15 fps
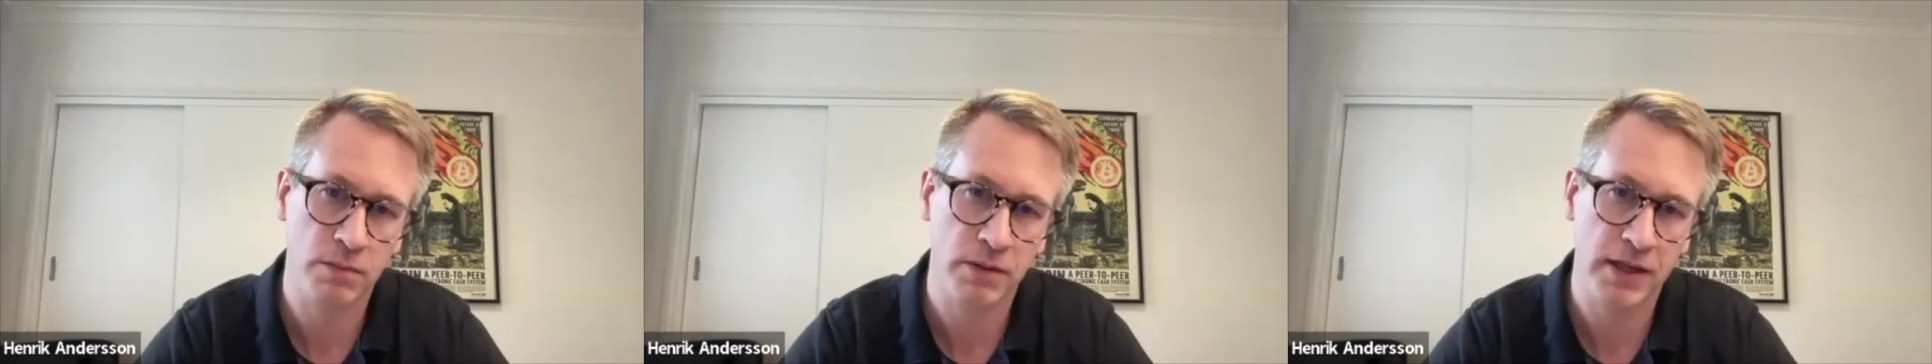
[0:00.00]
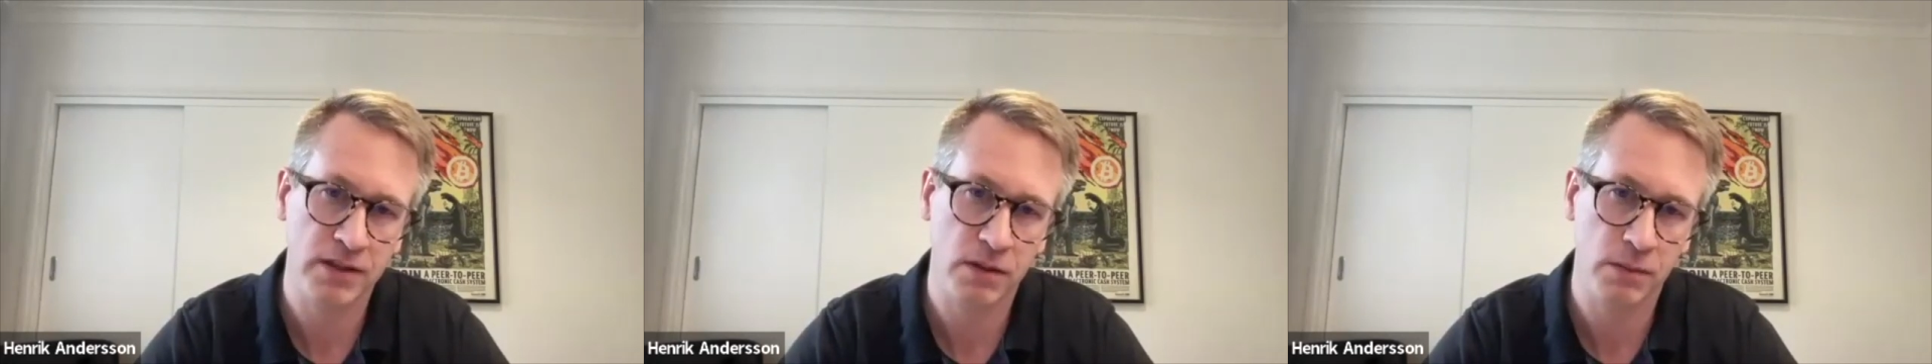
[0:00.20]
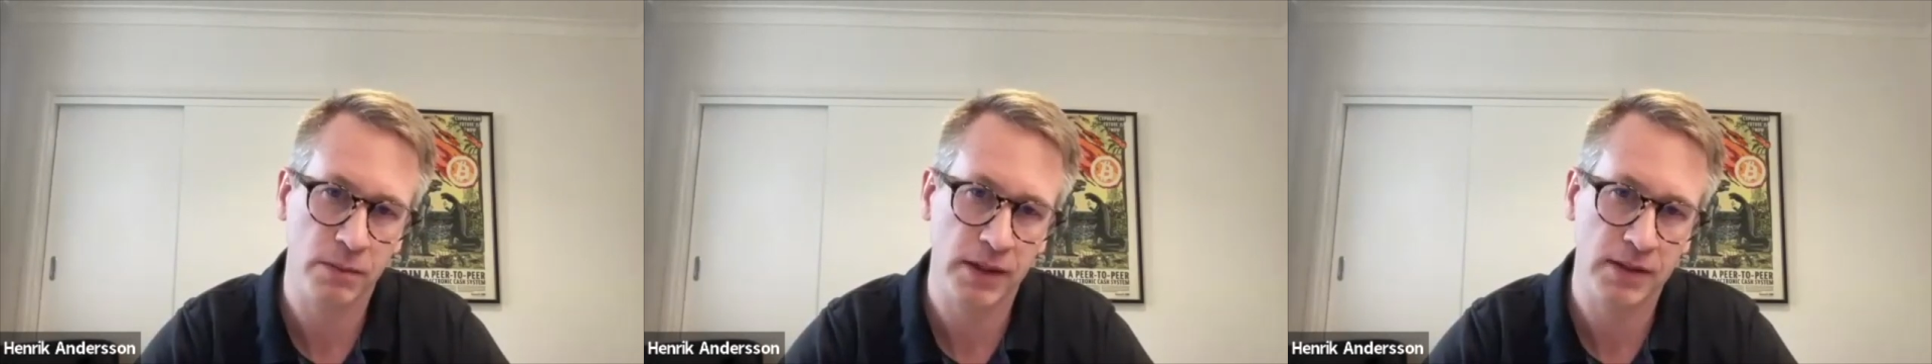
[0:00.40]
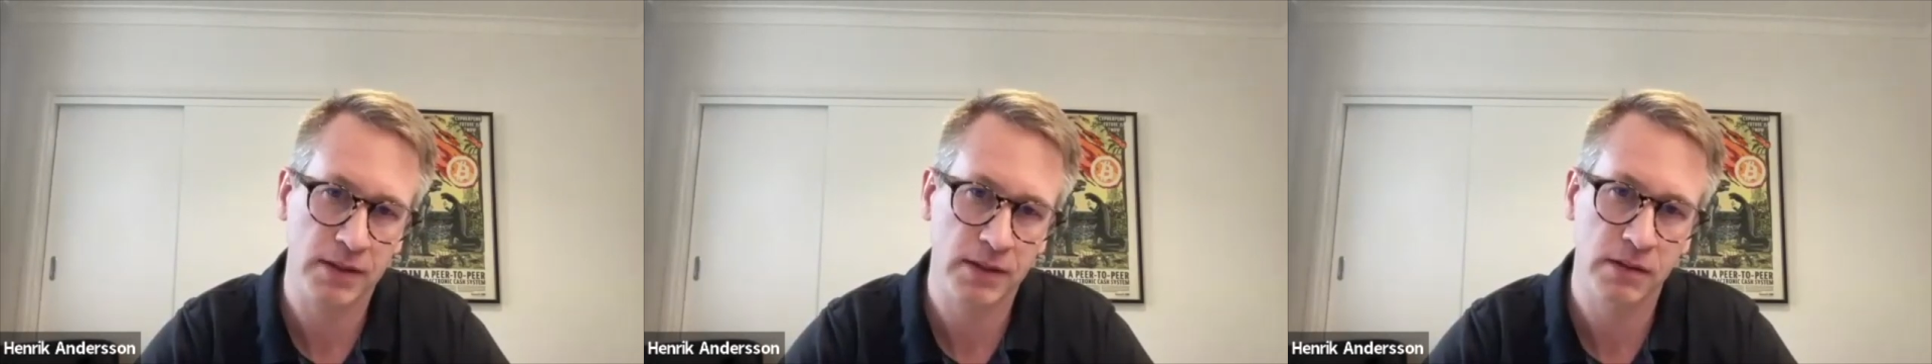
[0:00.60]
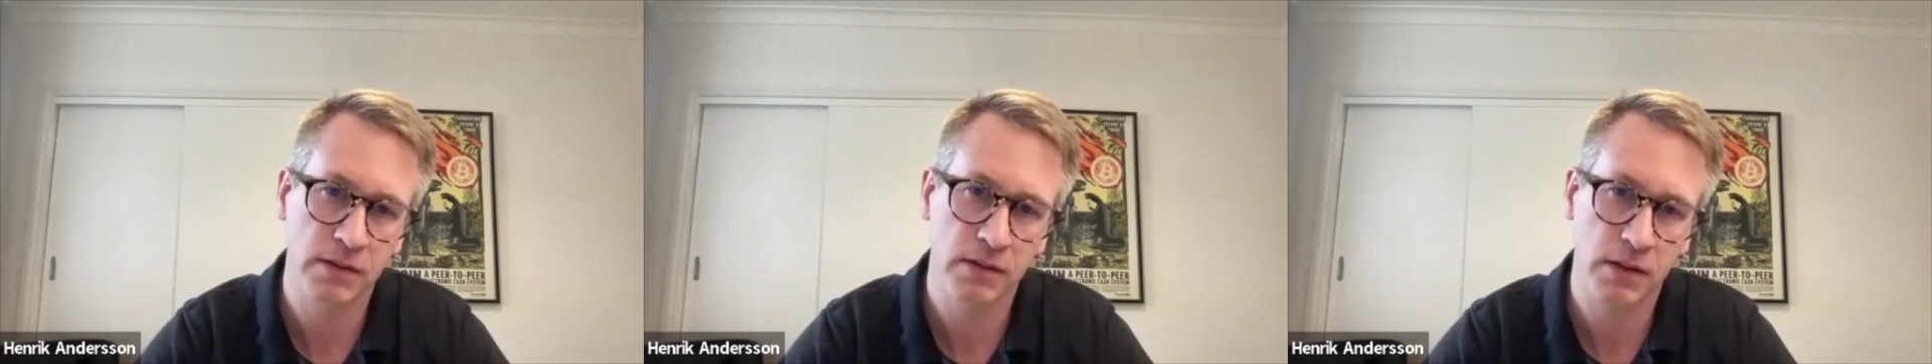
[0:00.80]
place your
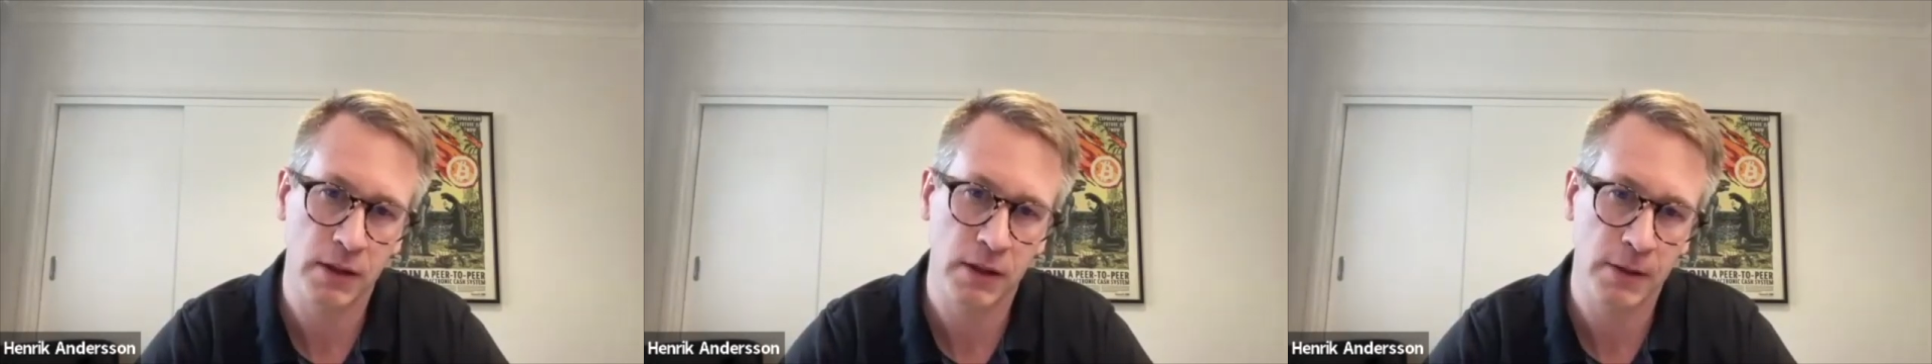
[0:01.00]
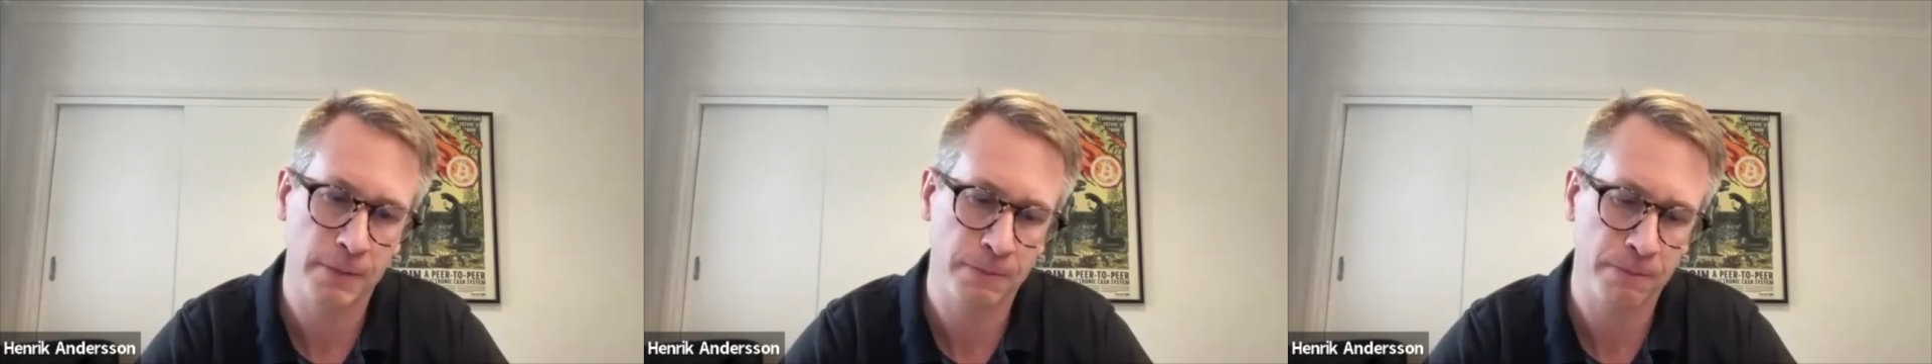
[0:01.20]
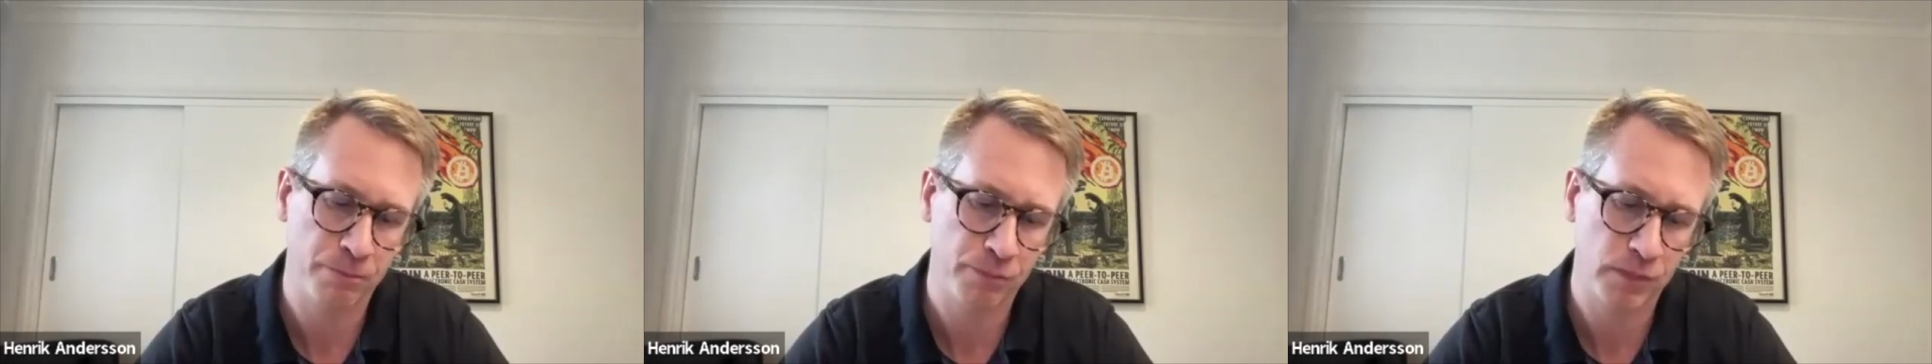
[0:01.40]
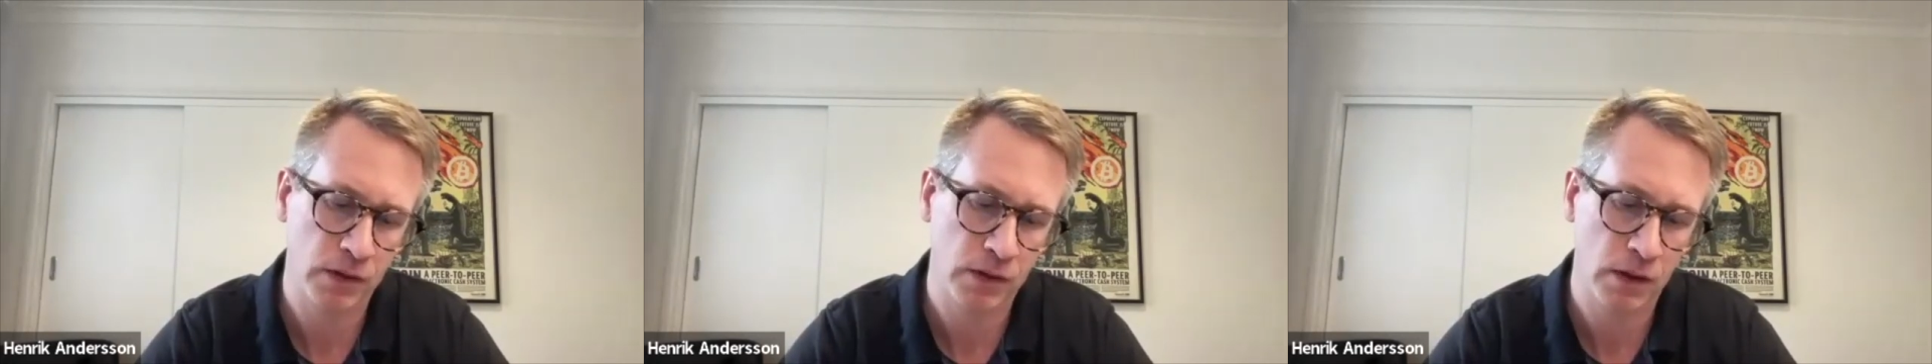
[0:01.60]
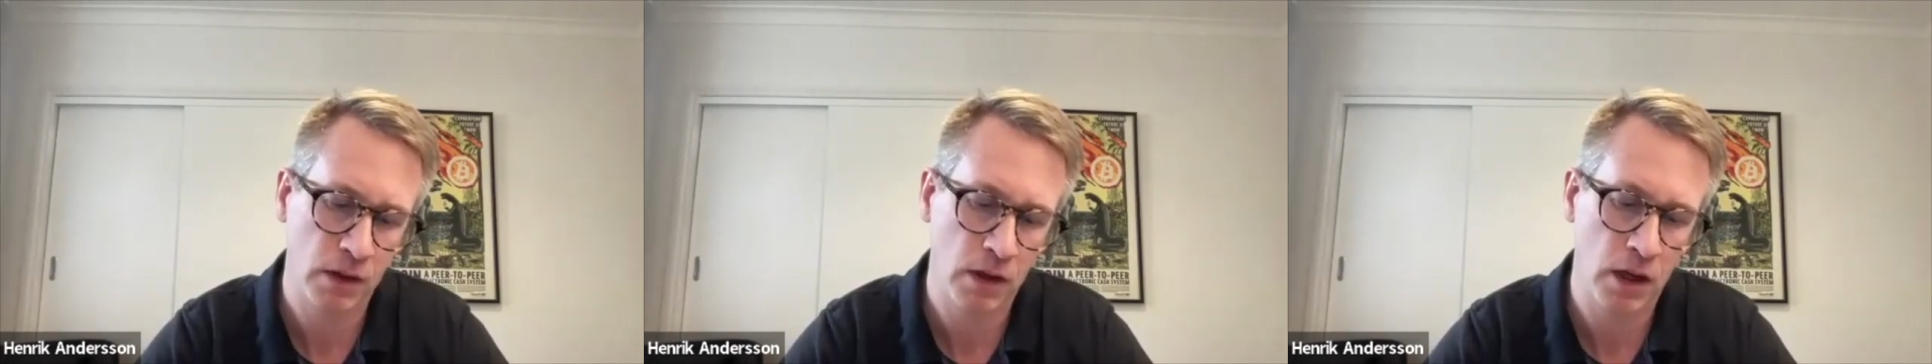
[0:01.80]
bets um,
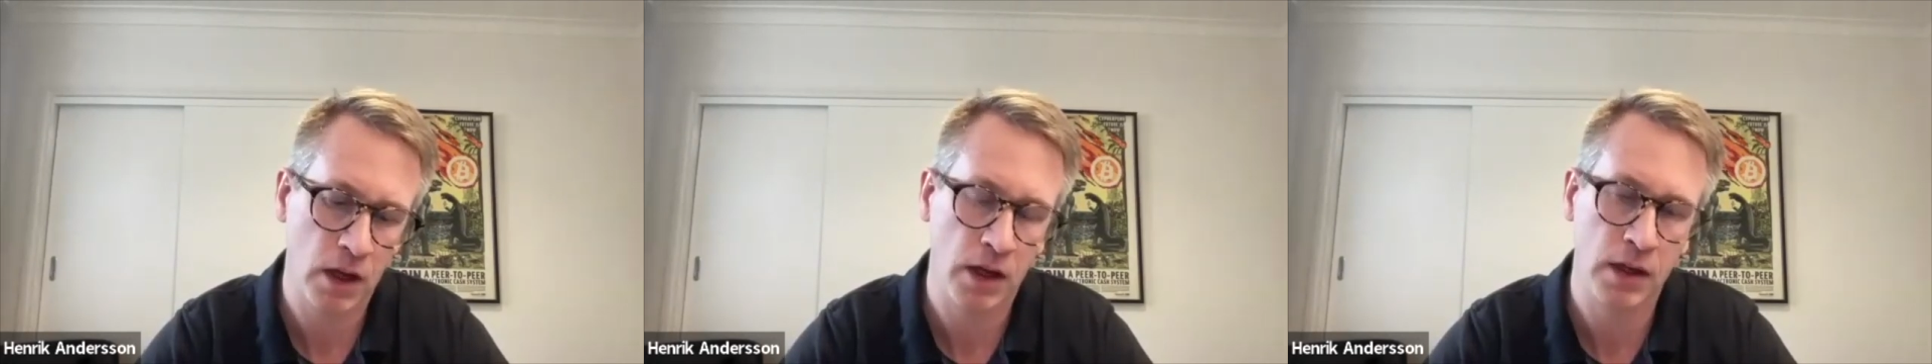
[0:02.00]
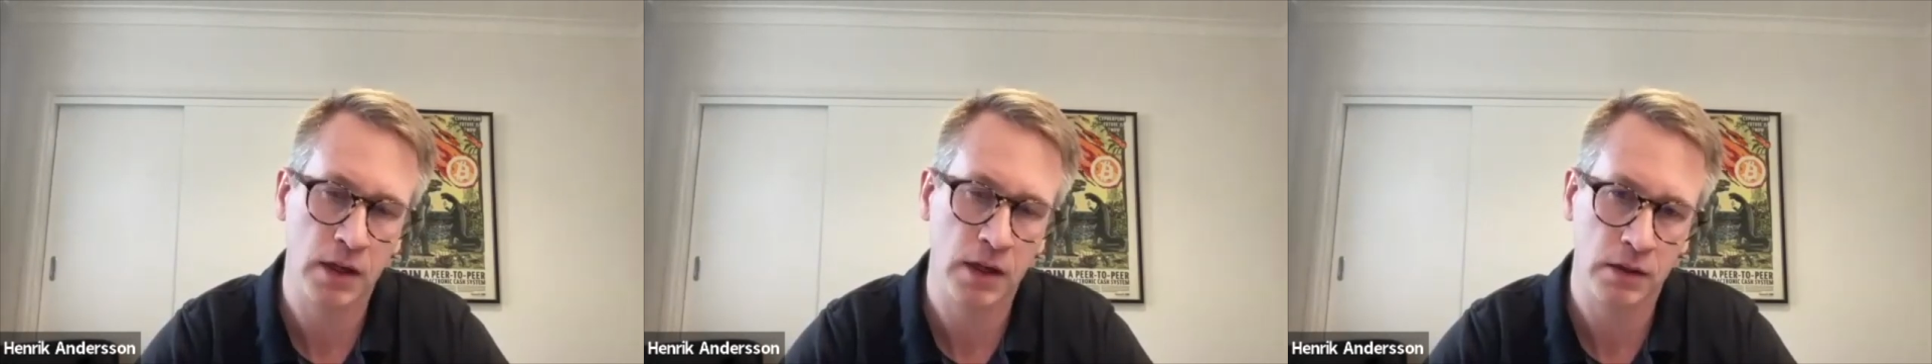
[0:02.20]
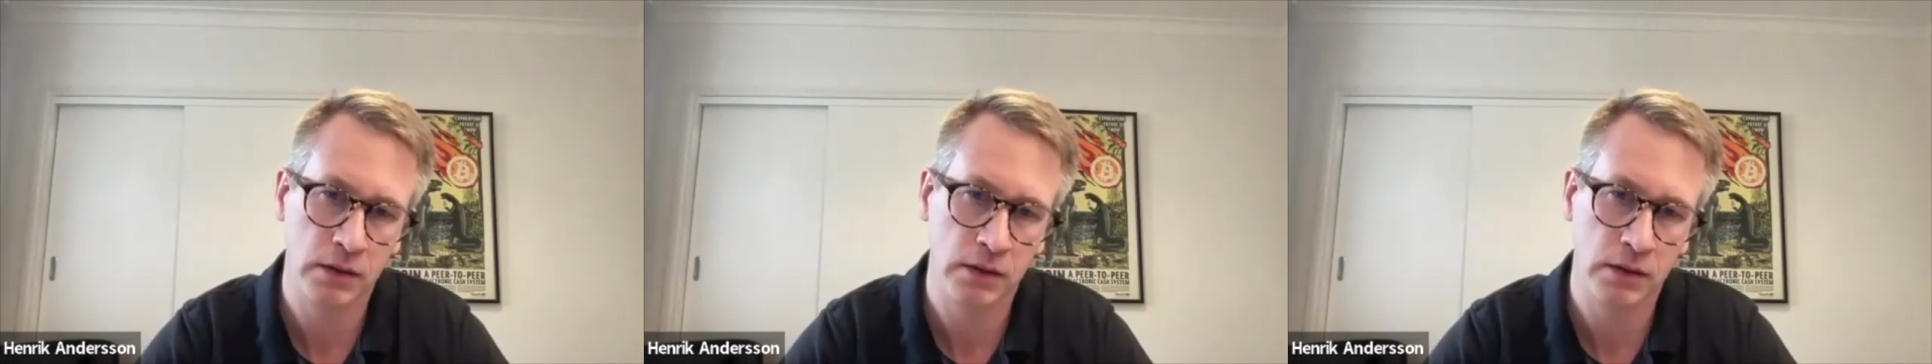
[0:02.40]
uh,